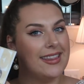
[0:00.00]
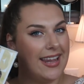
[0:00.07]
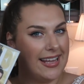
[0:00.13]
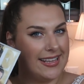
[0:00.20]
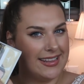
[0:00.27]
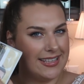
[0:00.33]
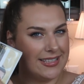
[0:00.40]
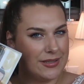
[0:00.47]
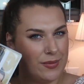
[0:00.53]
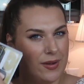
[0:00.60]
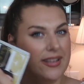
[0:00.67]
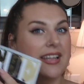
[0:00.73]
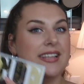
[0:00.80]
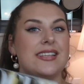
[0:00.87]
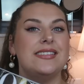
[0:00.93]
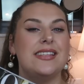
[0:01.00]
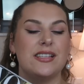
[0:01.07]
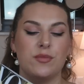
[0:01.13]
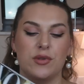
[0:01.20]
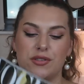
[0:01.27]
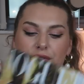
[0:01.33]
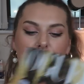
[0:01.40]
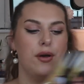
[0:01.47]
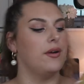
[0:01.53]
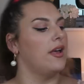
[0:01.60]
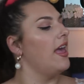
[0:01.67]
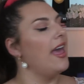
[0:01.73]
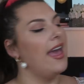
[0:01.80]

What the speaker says: like this one. This is this month's Vogue.